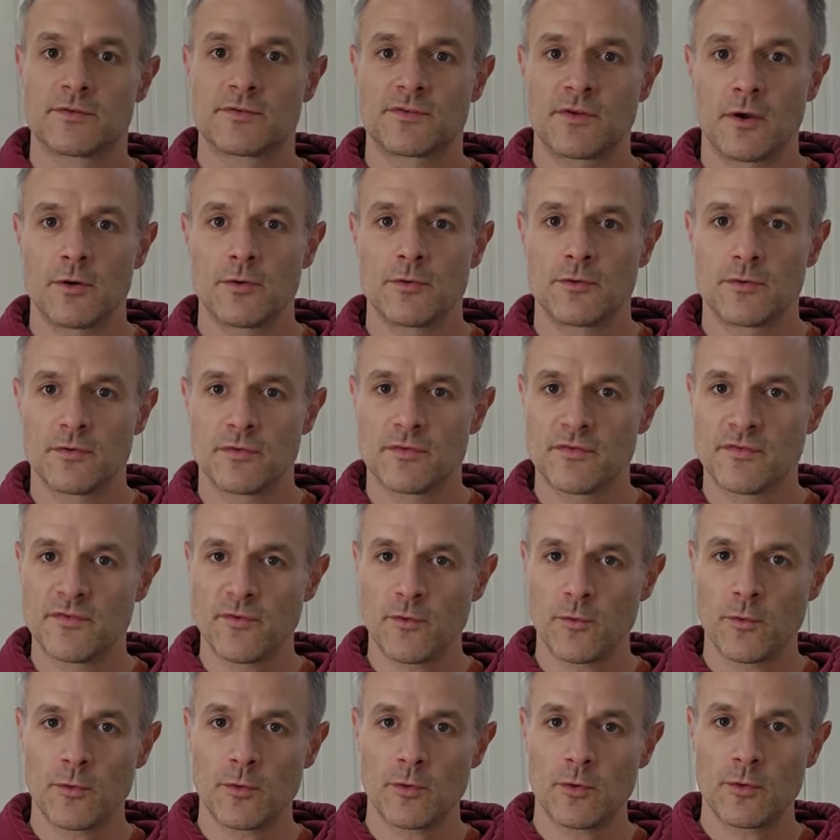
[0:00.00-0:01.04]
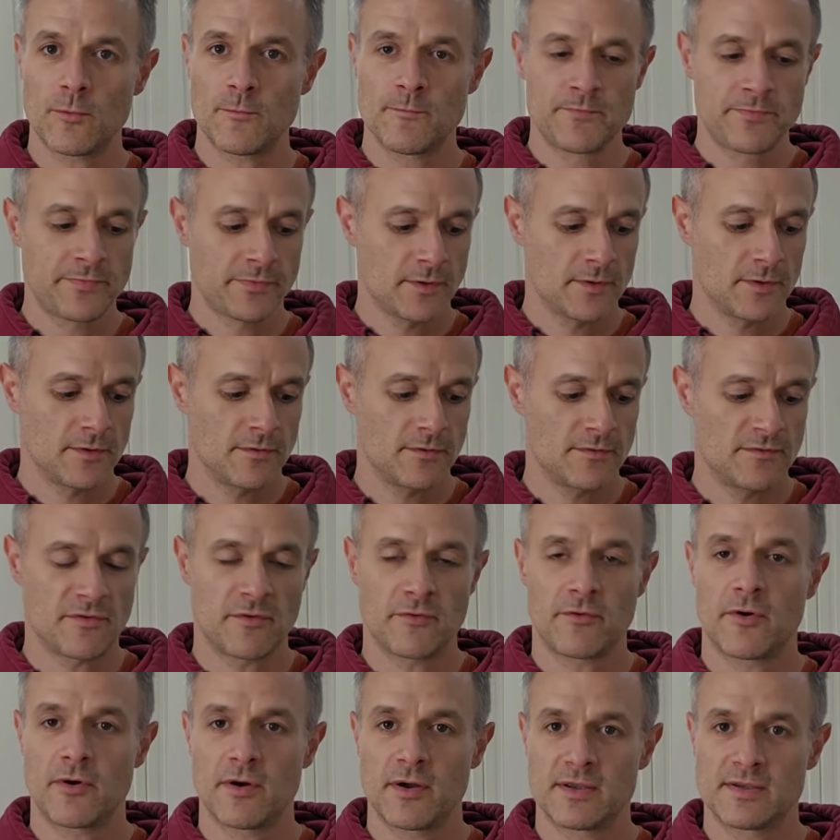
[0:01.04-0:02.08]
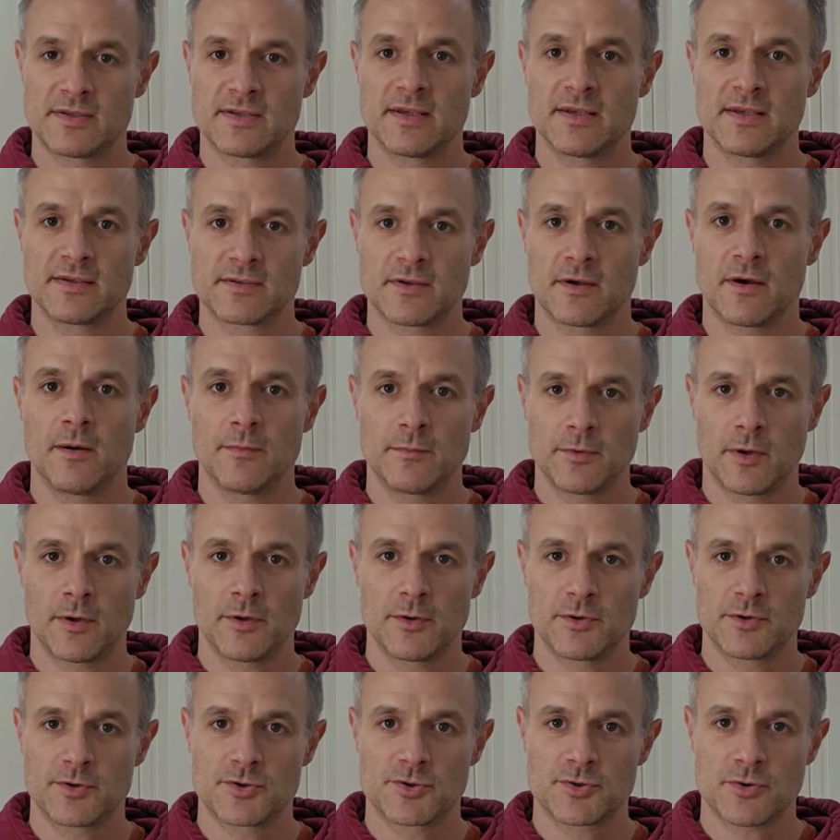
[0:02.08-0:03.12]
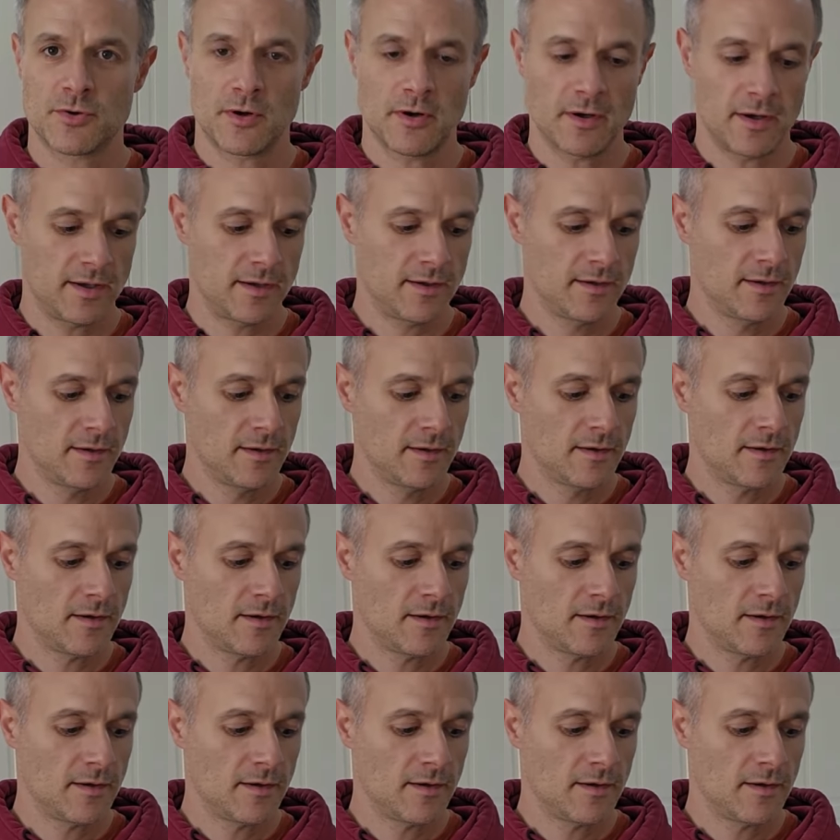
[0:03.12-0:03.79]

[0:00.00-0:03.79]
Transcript: So the four varieties that I'm going to try